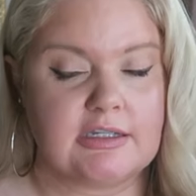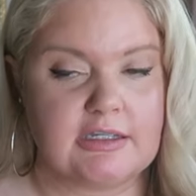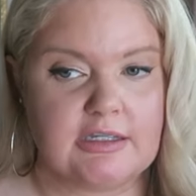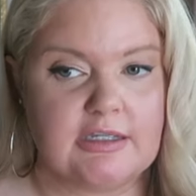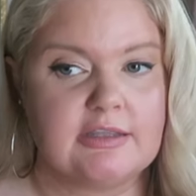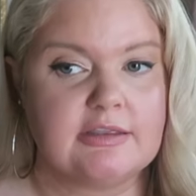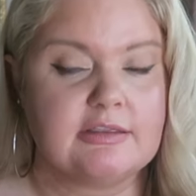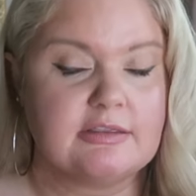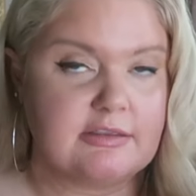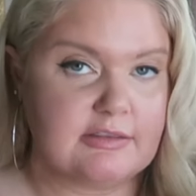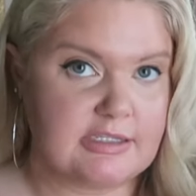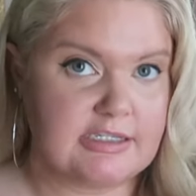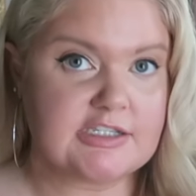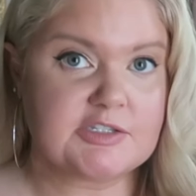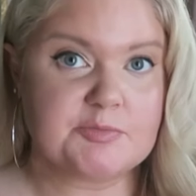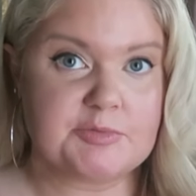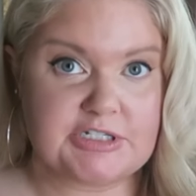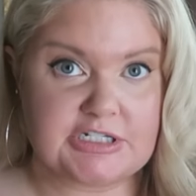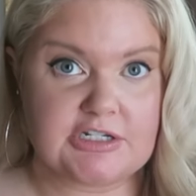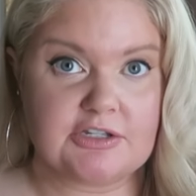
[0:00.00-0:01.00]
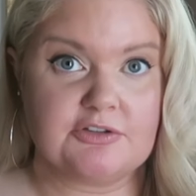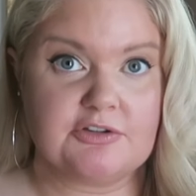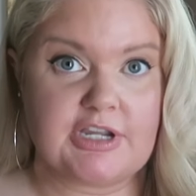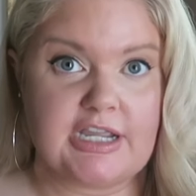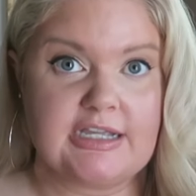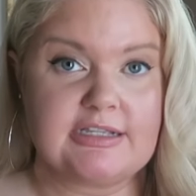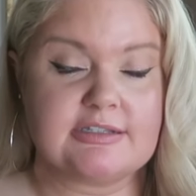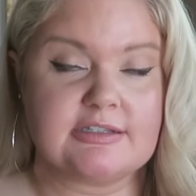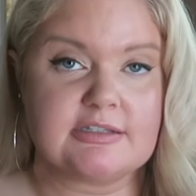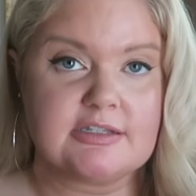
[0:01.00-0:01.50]
in these particular
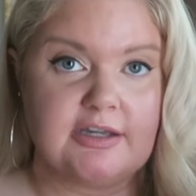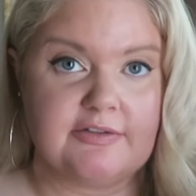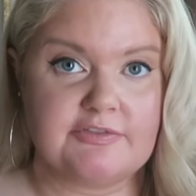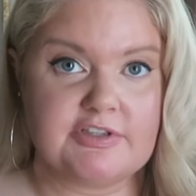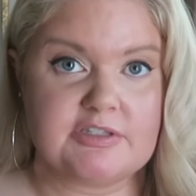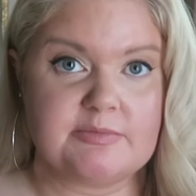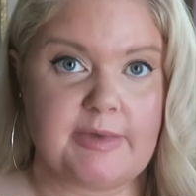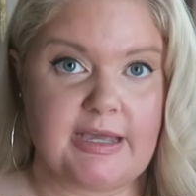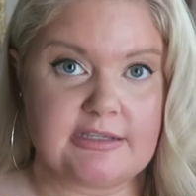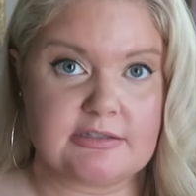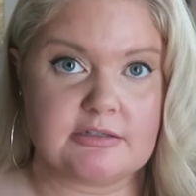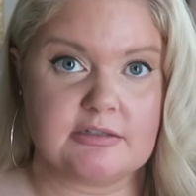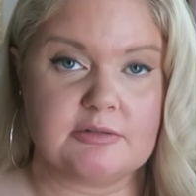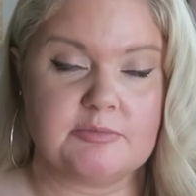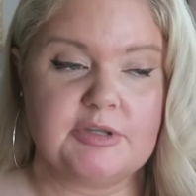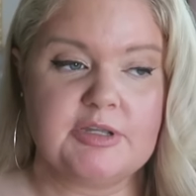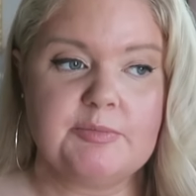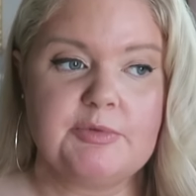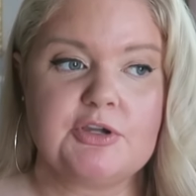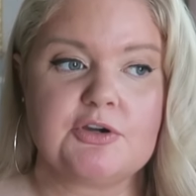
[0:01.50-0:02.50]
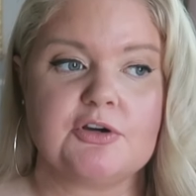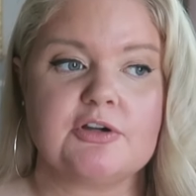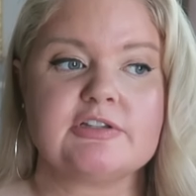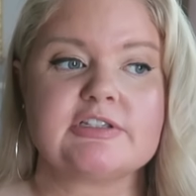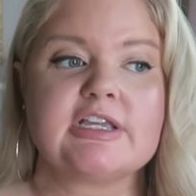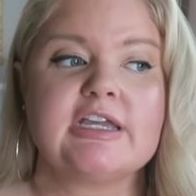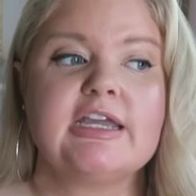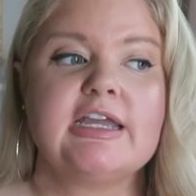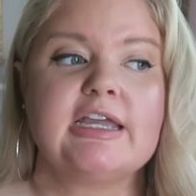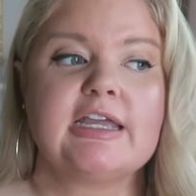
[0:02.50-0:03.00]
cases of these masculine pick-me girls,